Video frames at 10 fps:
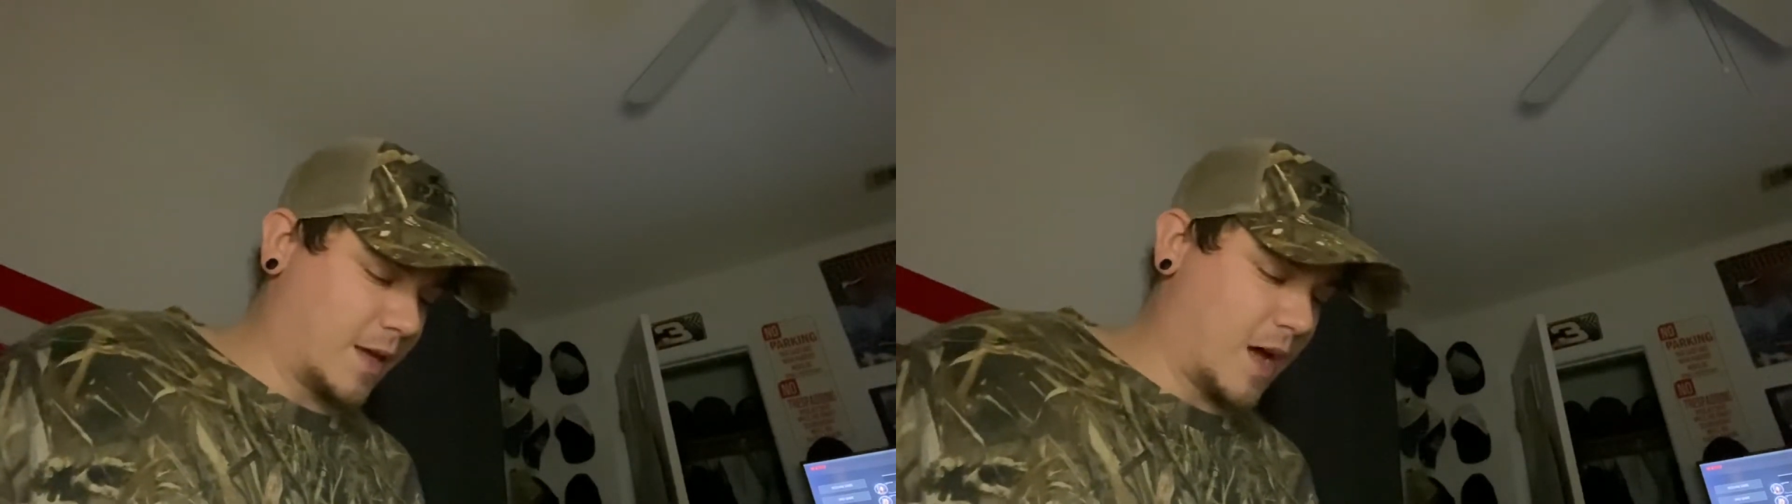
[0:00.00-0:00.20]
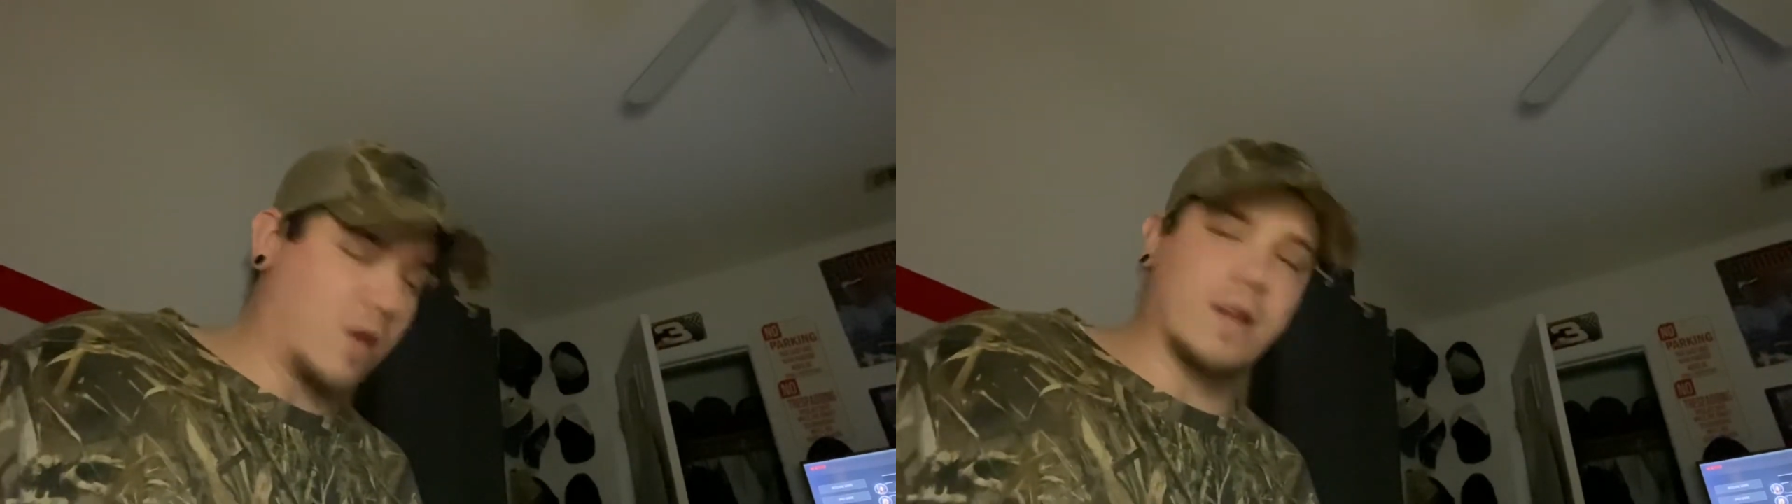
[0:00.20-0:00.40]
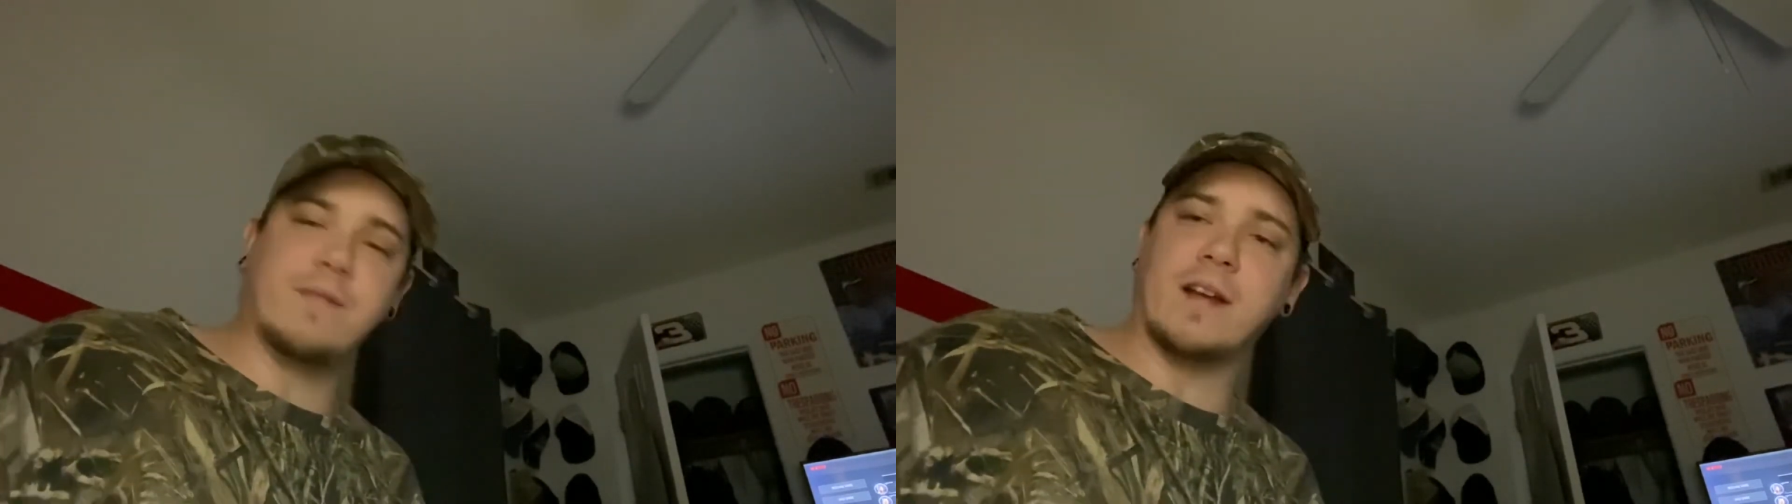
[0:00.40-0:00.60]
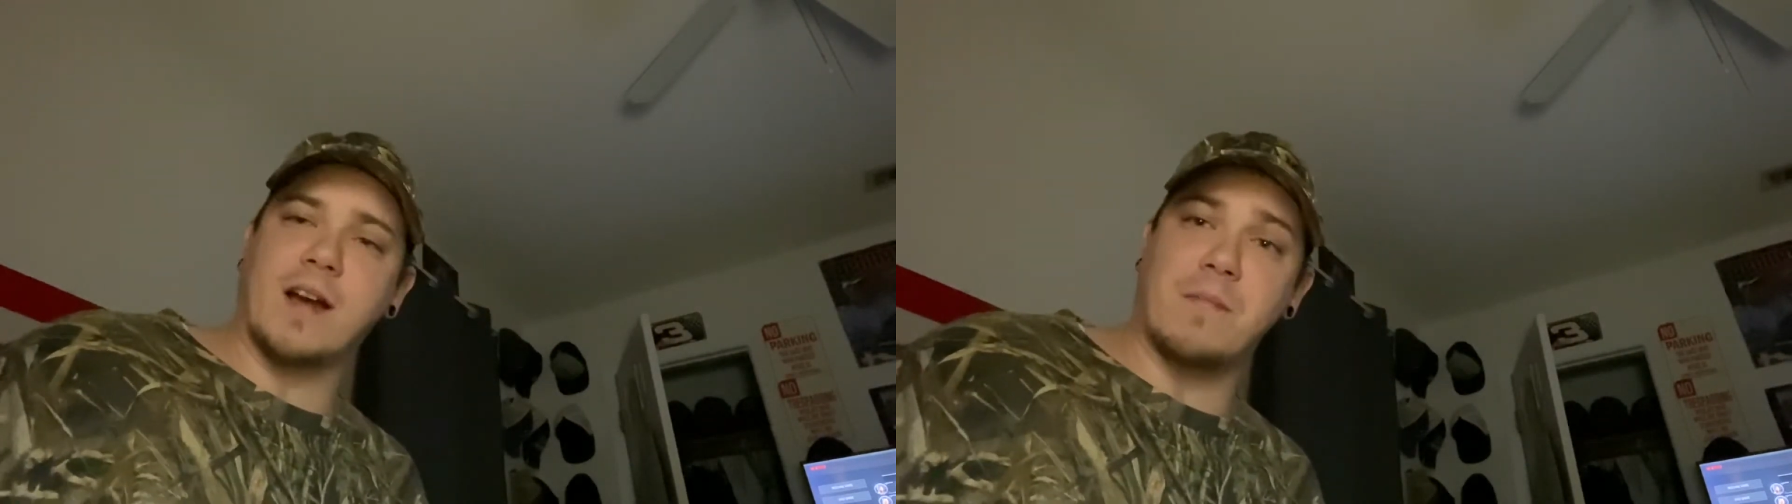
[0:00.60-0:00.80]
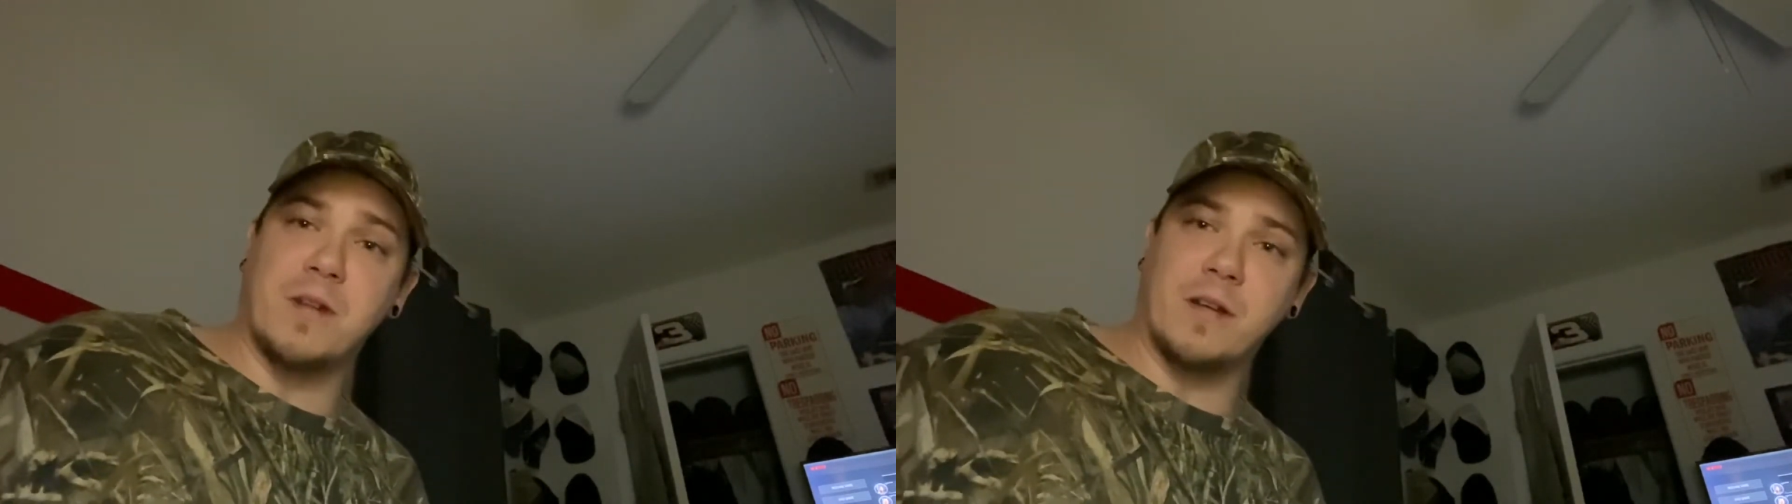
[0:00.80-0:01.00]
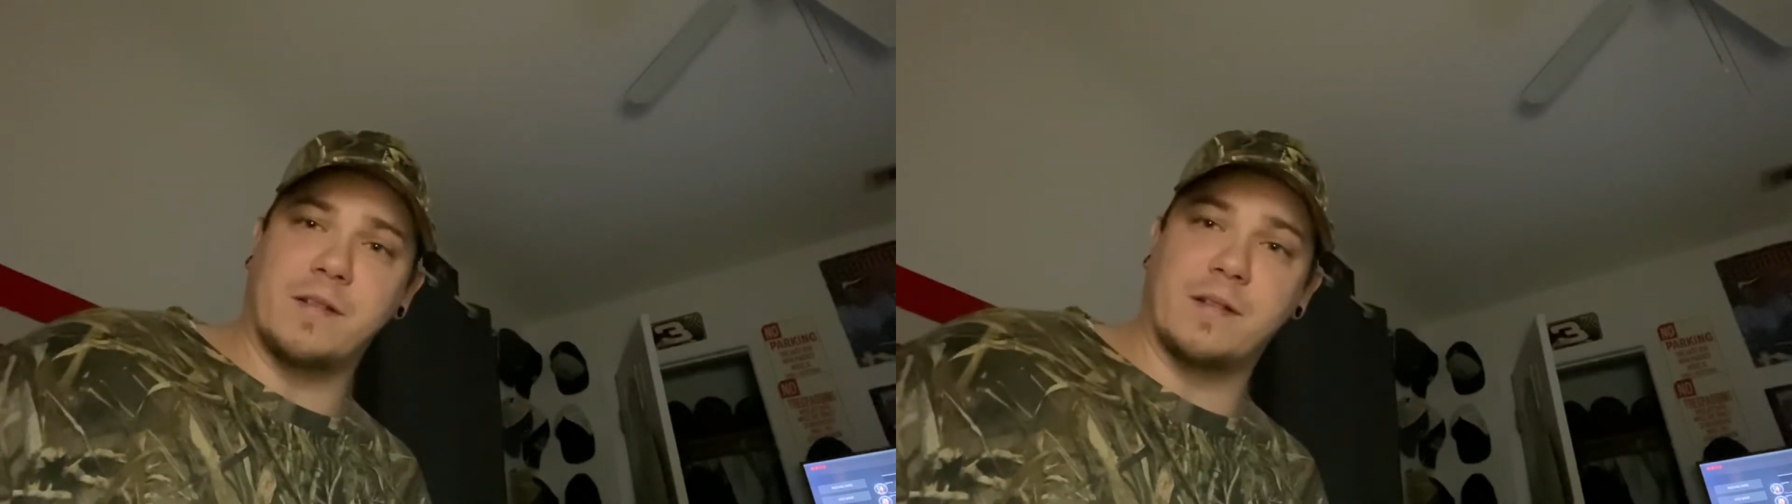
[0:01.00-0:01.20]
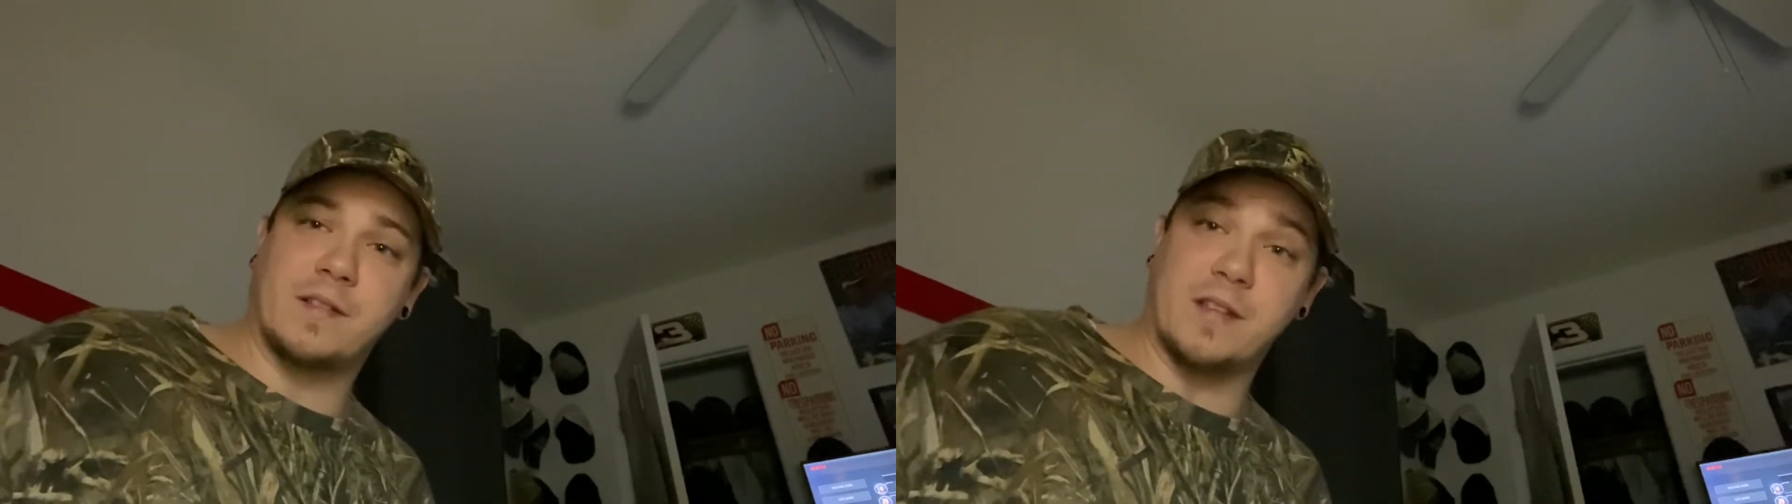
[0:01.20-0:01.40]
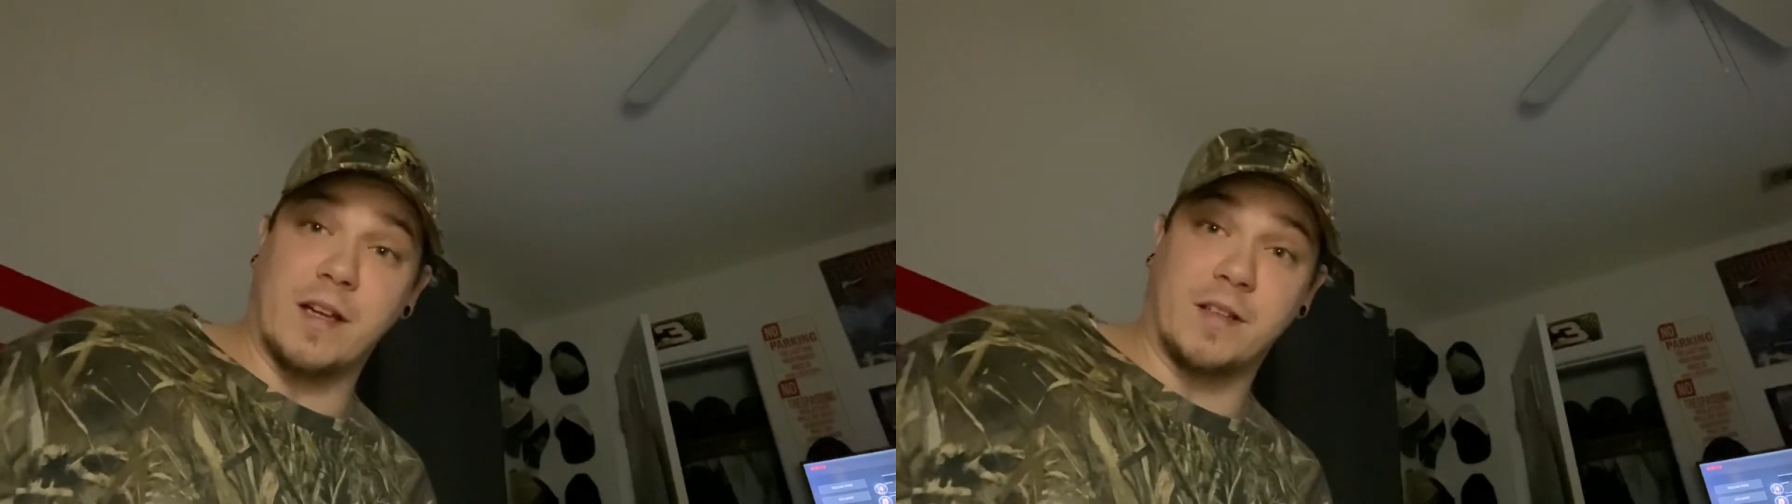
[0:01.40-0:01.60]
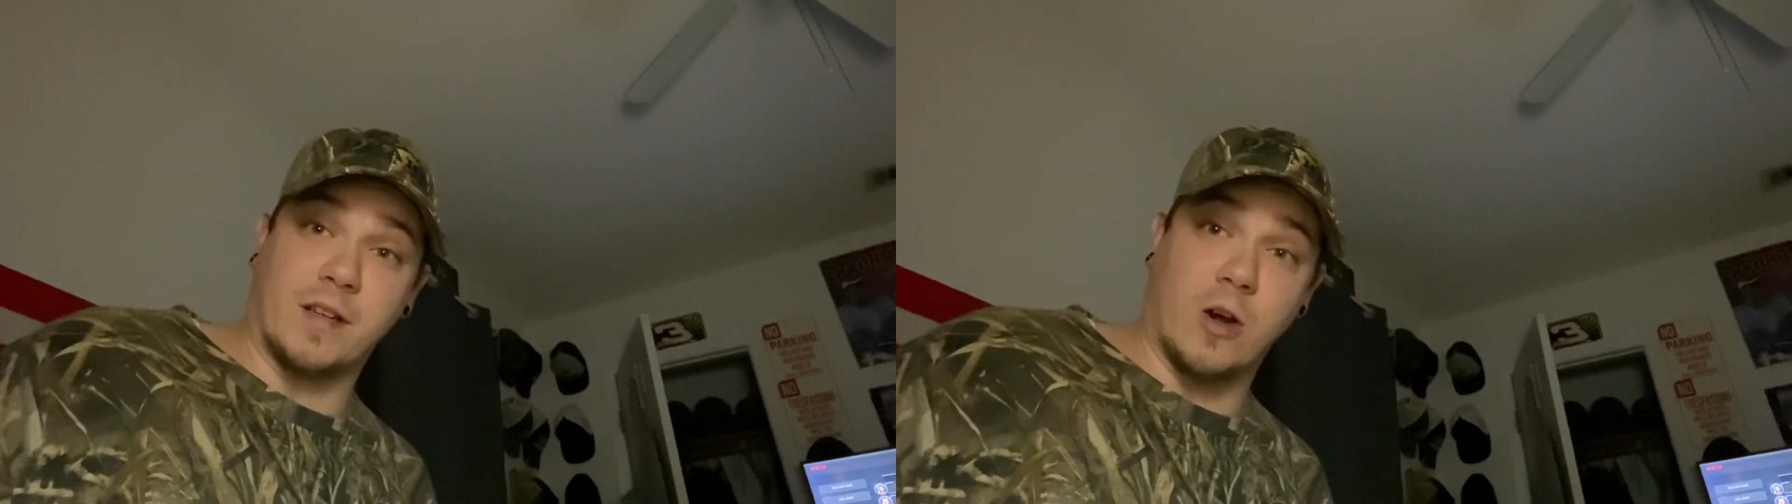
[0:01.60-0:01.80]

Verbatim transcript: I'll leave the comment section